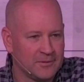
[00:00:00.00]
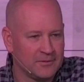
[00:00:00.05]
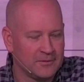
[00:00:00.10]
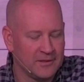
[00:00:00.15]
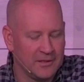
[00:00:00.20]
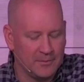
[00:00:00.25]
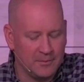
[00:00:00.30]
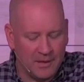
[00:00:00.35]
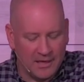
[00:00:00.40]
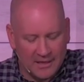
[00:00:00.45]

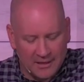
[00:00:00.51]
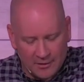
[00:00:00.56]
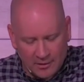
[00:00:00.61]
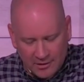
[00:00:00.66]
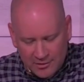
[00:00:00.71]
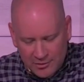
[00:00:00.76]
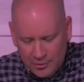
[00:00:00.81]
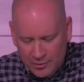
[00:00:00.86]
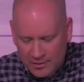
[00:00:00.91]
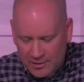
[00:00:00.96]
it might
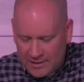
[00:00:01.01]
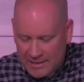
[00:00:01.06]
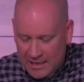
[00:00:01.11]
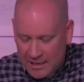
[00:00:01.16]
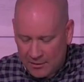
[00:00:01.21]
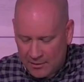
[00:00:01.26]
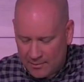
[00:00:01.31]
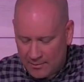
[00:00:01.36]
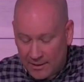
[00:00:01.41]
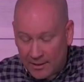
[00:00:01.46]
cause you to
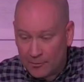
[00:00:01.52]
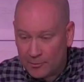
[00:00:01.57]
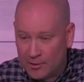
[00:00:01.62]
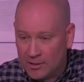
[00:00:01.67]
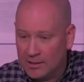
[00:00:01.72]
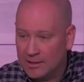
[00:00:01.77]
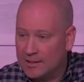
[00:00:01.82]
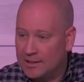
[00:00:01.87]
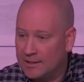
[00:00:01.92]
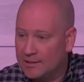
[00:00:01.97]
doubt Am I
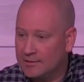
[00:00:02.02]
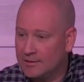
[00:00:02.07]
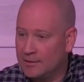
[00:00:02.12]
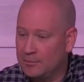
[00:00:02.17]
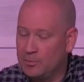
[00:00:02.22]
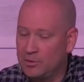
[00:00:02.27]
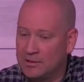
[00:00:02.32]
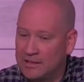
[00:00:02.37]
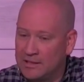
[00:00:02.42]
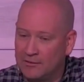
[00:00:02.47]
really a
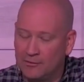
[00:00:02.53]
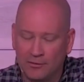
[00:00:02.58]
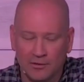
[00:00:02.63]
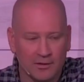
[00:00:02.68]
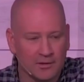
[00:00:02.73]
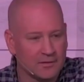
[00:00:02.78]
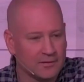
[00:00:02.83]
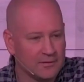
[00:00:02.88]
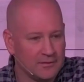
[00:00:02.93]
believer?